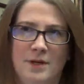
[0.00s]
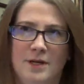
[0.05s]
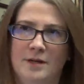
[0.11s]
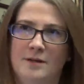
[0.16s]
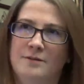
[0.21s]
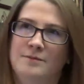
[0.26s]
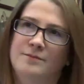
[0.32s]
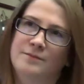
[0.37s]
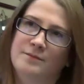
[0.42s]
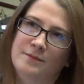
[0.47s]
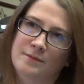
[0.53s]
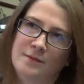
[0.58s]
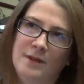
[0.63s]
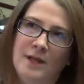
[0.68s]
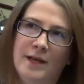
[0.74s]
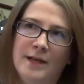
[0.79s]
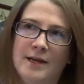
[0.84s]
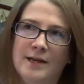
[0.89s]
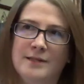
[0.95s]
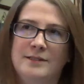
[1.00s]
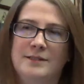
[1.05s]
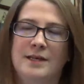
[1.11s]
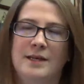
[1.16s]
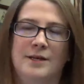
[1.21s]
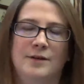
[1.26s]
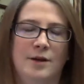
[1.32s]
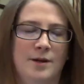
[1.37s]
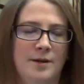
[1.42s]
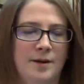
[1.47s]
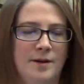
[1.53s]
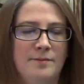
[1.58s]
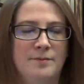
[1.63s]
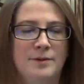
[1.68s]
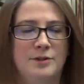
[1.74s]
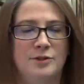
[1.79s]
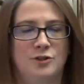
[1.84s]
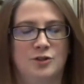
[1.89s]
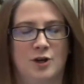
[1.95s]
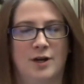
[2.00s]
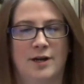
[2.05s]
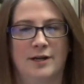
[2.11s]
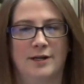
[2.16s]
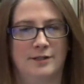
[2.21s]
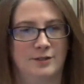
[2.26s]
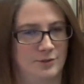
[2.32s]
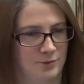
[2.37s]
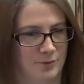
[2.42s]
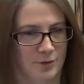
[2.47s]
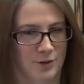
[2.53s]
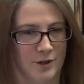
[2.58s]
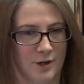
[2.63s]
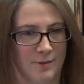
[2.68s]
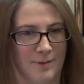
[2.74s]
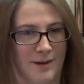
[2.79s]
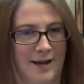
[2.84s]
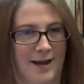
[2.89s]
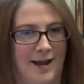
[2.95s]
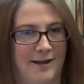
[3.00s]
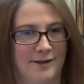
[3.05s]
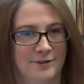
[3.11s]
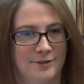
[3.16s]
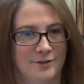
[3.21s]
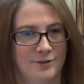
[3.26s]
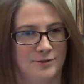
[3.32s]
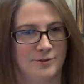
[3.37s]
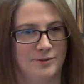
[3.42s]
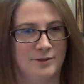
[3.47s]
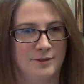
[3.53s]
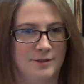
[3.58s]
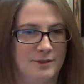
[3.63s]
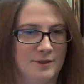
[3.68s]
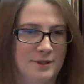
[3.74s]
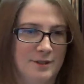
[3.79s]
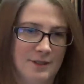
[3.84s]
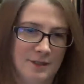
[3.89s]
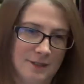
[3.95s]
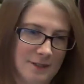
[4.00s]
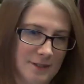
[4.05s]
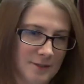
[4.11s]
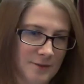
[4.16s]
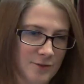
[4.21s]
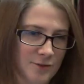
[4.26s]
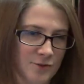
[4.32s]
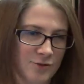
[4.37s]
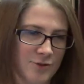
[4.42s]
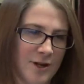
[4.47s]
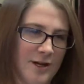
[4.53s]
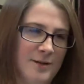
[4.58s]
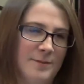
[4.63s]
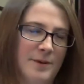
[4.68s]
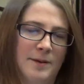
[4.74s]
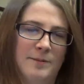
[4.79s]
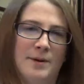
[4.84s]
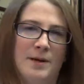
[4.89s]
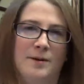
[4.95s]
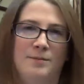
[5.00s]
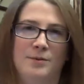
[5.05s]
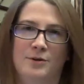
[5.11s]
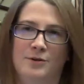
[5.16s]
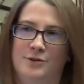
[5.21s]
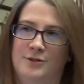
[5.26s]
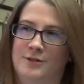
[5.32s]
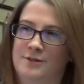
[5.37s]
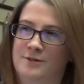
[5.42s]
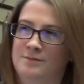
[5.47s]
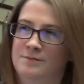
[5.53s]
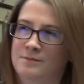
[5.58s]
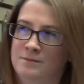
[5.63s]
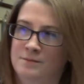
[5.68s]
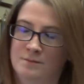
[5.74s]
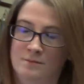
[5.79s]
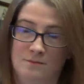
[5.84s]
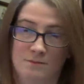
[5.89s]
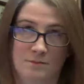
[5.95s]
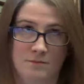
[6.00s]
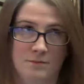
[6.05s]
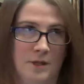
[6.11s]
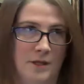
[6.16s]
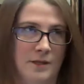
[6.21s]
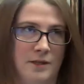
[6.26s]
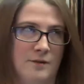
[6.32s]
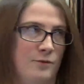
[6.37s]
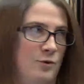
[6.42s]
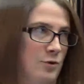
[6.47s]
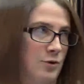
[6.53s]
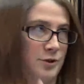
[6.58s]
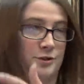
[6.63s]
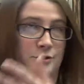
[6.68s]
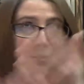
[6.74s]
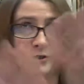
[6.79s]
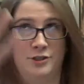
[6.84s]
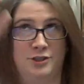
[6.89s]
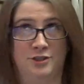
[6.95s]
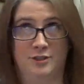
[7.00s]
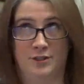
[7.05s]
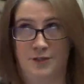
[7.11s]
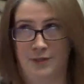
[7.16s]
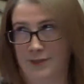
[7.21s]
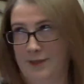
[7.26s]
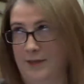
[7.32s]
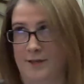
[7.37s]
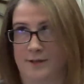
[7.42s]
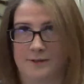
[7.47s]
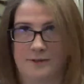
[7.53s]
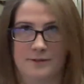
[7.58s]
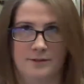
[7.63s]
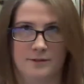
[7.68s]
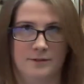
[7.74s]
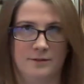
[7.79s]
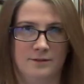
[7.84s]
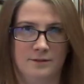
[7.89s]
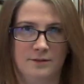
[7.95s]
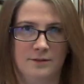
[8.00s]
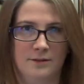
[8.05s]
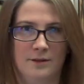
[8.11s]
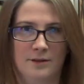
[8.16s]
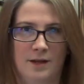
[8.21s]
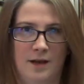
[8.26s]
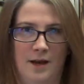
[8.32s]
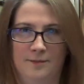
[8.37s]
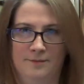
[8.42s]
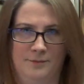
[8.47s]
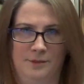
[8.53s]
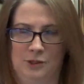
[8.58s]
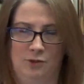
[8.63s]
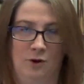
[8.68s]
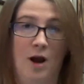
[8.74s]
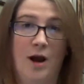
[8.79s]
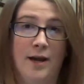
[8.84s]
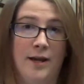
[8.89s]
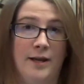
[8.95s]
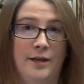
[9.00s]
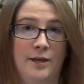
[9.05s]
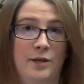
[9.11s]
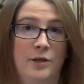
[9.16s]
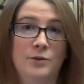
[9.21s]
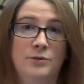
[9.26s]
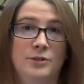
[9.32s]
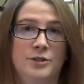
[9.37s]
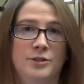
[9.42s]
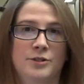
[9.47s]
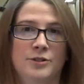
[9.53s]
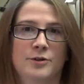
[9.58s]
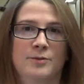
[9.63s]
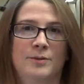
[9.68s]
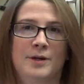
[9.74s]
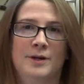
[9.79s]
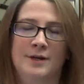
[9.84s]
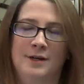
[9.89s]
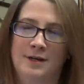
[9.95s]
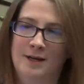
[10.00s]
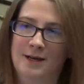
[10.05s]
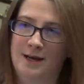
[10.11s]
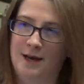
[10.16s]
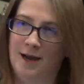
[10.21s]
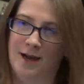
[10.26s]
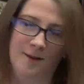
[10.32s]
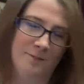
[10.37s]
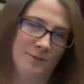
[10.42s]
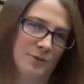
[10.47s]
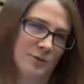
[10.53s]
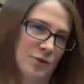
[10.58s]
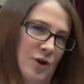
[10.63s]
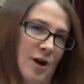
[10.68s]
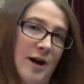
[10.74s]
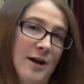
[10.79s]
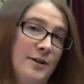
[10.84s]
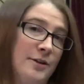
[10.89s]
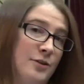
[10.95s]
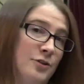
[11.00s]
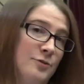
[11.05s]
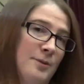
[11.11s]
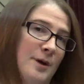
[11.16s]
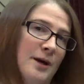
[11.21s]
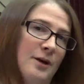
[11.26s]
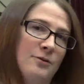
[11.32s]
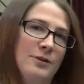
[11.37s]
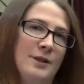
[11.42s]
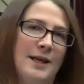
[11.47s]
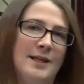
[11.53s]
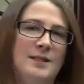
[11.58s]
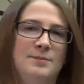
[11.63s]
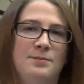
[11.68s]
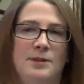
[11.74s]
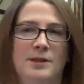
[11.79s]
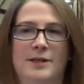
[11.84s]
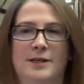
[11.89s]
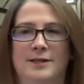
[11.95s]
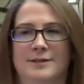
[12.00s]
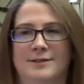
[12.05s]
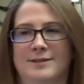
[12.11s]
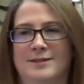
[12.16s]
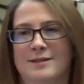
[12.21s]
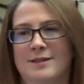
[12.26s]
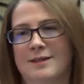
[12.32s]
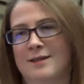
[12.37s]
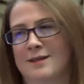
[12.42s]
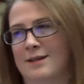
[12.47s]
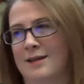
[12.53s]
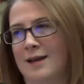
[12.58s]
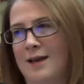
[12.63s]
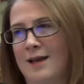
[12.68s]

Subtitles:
Well, like I said, I have been trying to work on my attitude. Trying to be a better person. And then of course there's just this. I'm trying YouTube. I'm trying to do my own Let's Plays.